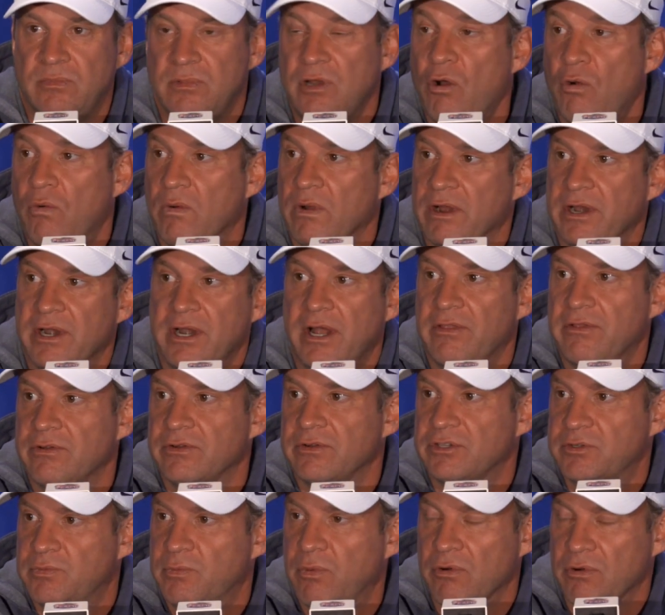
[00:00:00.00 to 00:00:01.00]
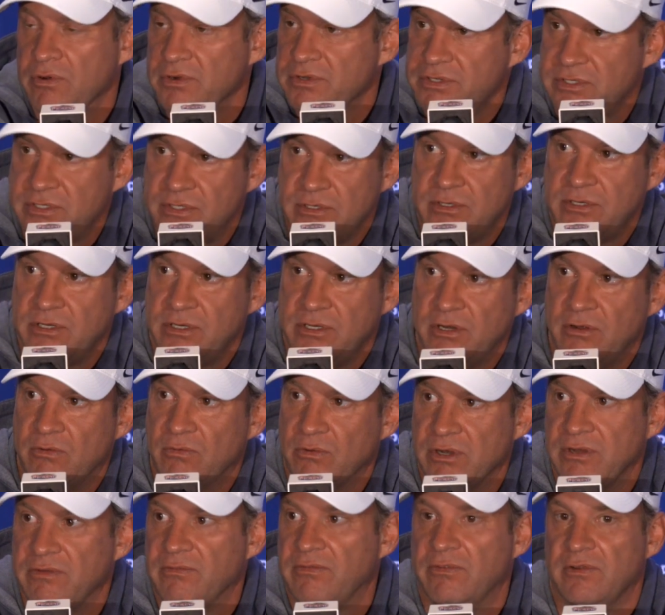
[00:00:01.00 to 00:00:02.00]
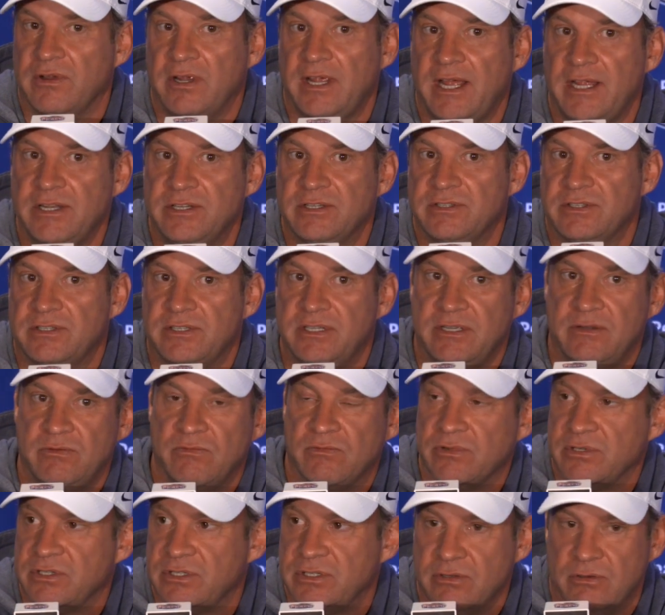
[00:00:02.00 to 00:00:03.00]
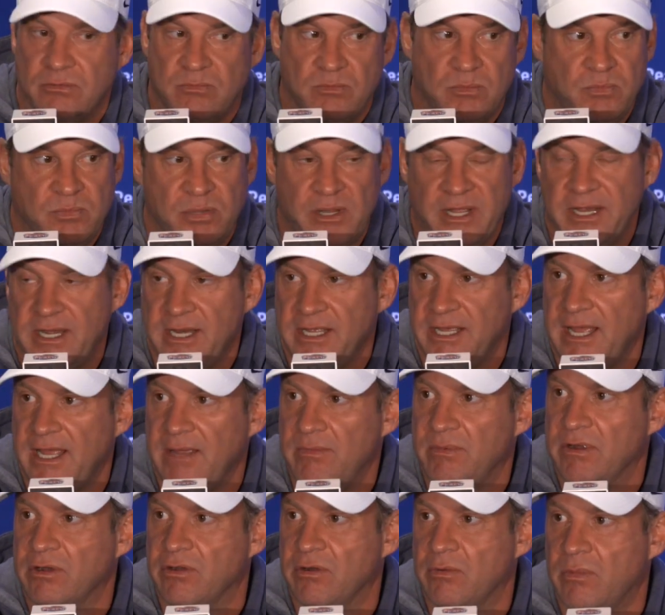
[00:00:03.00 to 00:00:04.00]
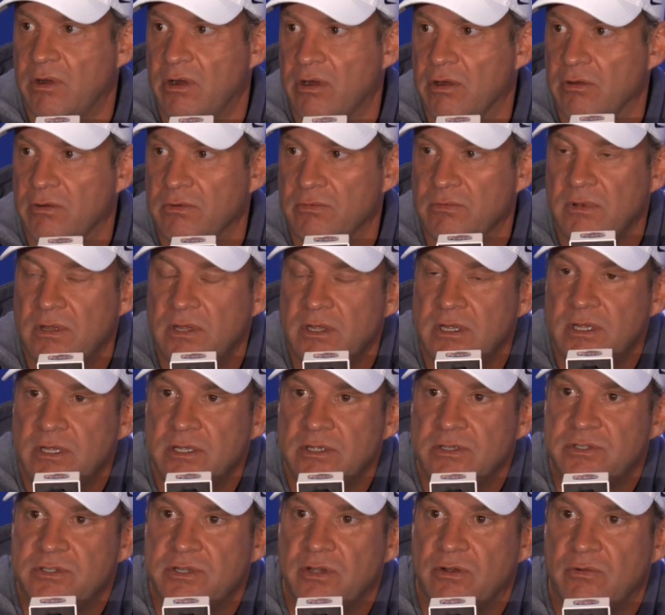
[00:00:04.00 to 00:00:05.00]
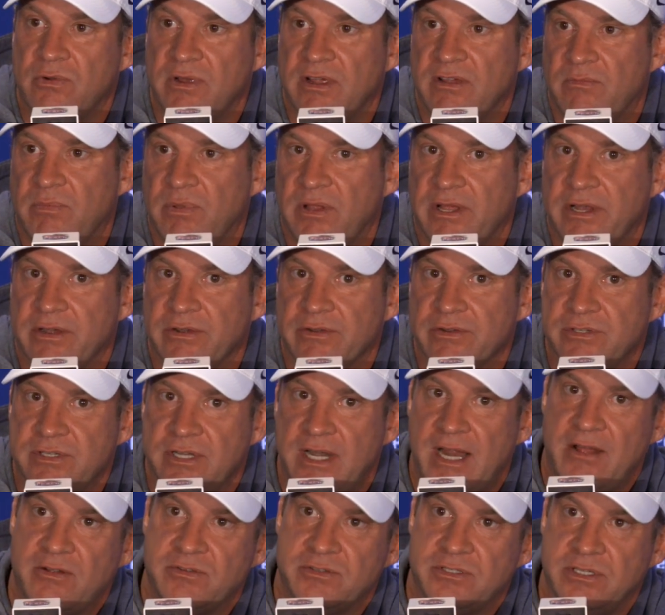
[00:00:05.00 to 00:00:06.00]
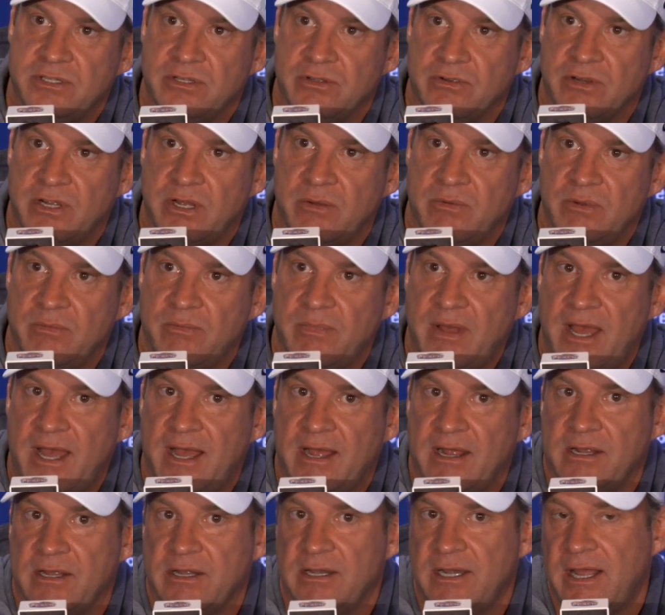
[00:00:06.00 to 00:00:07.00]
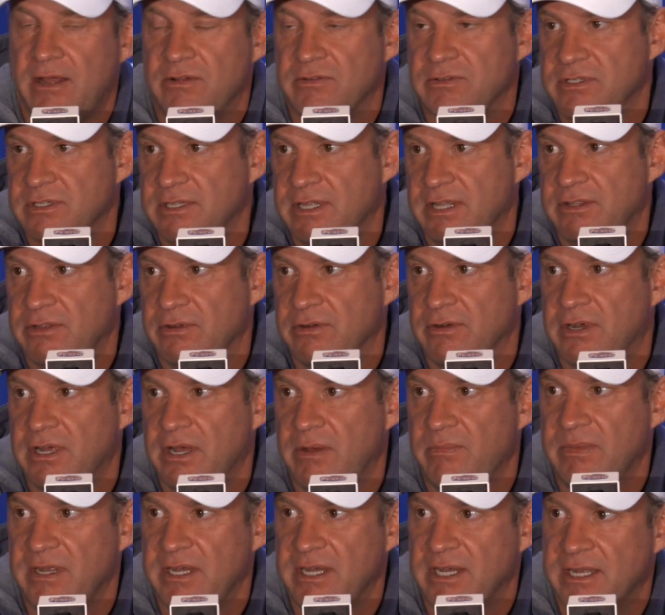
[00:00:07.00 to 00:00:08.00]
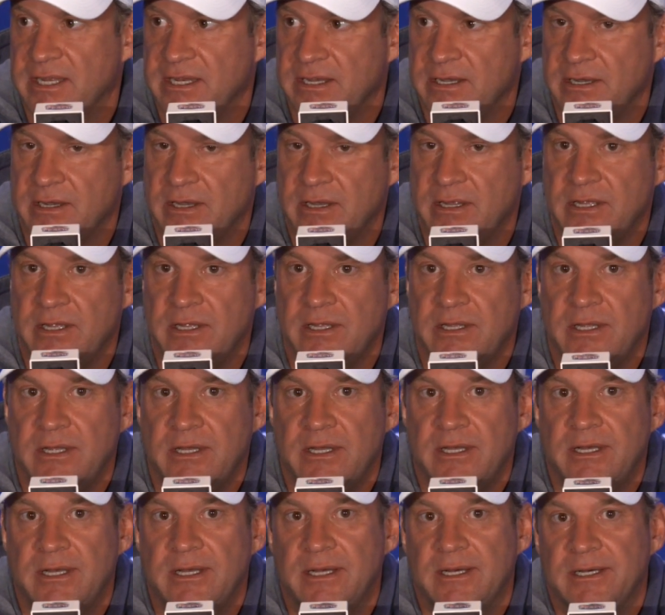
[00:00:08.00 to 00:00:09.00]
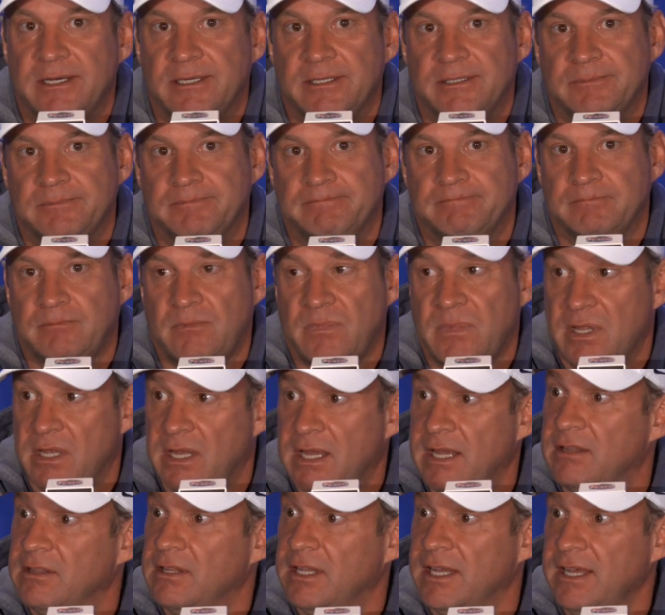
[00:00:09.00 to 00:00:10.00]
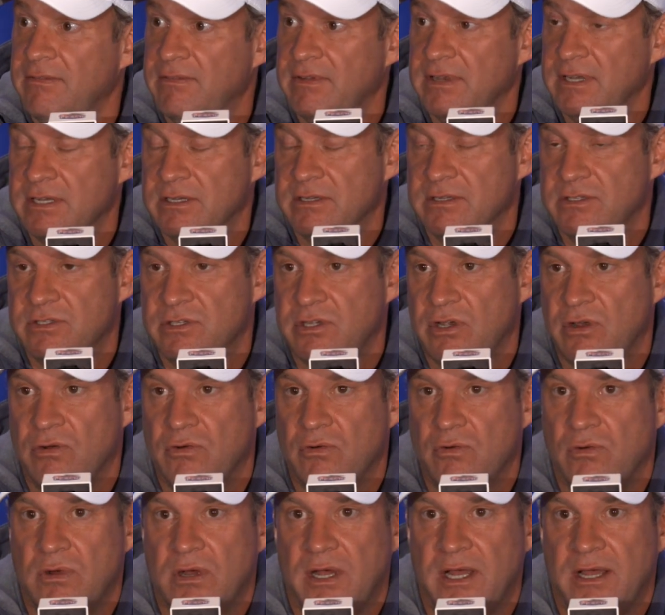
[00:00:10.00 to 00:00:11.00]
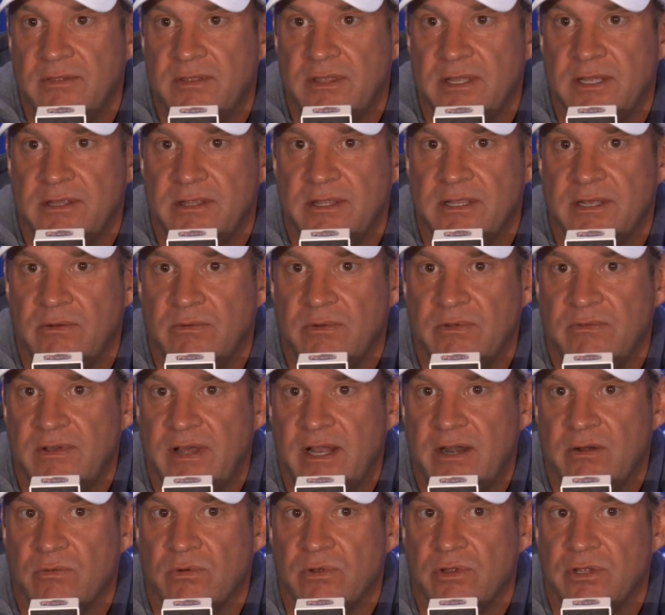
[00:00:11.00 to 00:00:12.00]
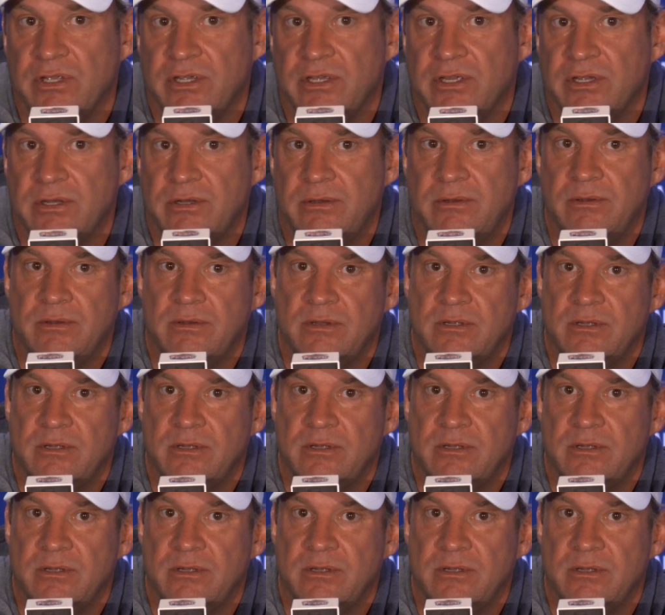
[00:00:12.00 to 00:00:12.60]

nowhere in other sports. You know, we're in free agency and we're still playing a game here tomorrow. So we have players announcing they're coming back, announcing that they're coming in, um, and leaving. So I think that we've had a really good,